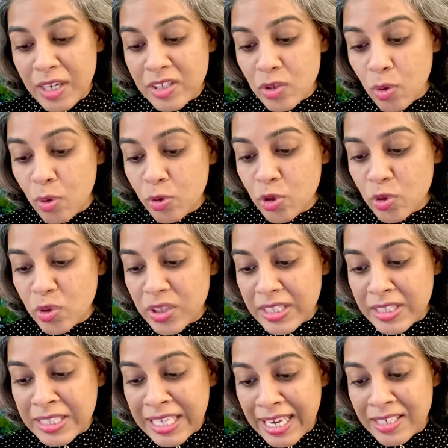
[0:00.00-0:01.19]
also
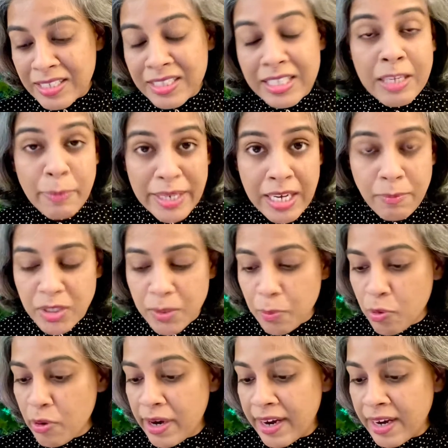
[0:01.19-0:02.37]
says, it becomes a
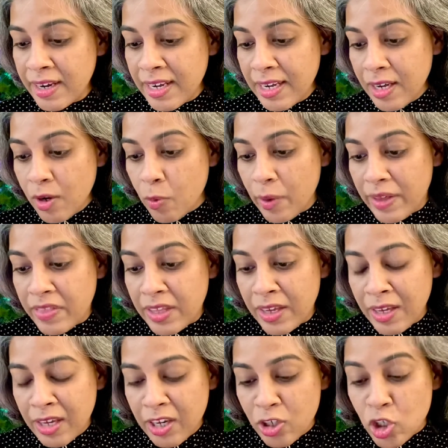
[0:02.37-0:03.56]
prayer, where the
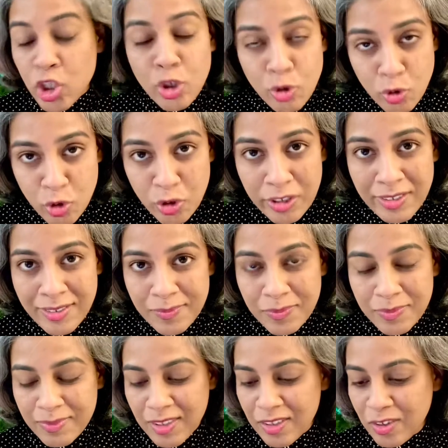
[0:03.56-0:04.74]
children
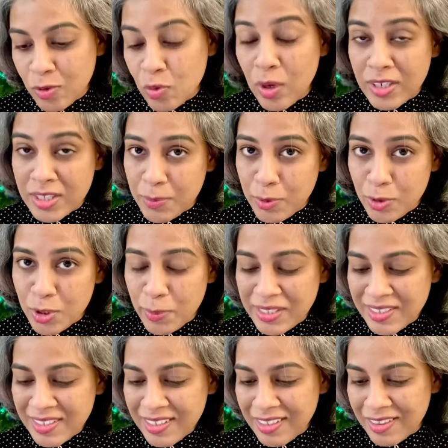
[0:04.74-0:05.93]
who are supposed to be
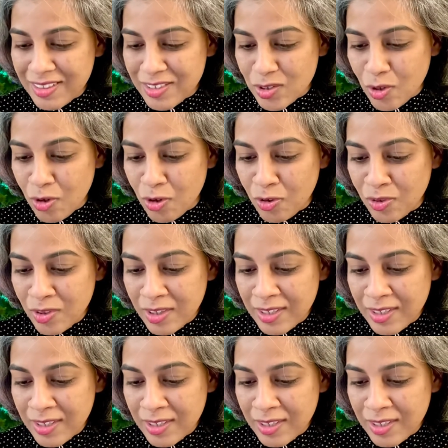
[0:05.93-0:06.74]
singing this song